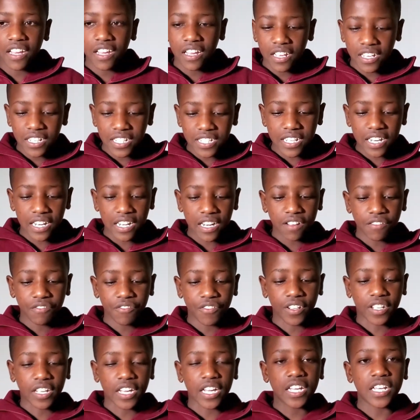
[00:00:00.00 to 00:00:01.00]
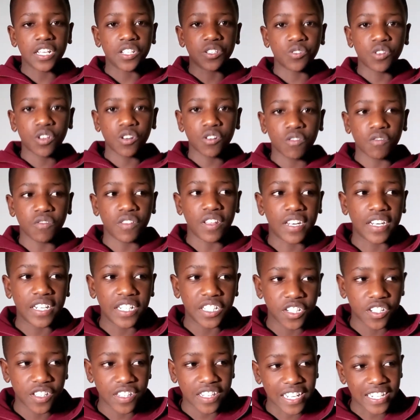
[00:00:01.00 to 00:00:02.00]
Eastern Africa is one of the
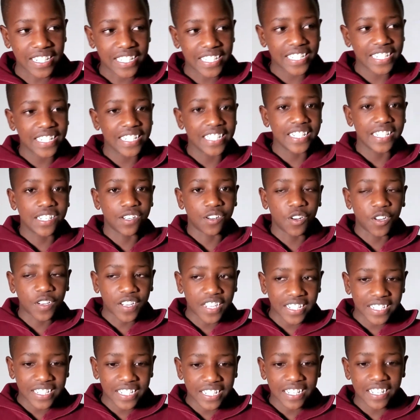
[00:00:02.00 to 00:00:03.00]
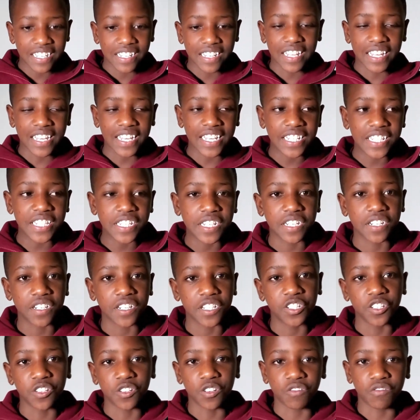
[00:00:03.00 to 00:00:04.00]
regions that is located in the East
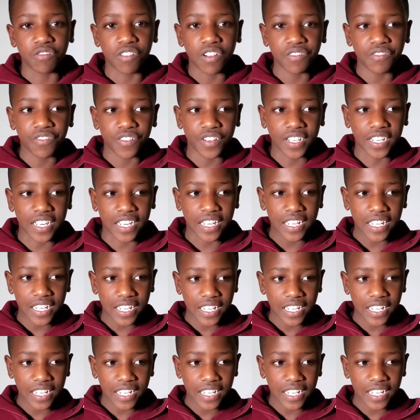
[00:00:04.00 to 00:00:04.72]
region of Africa.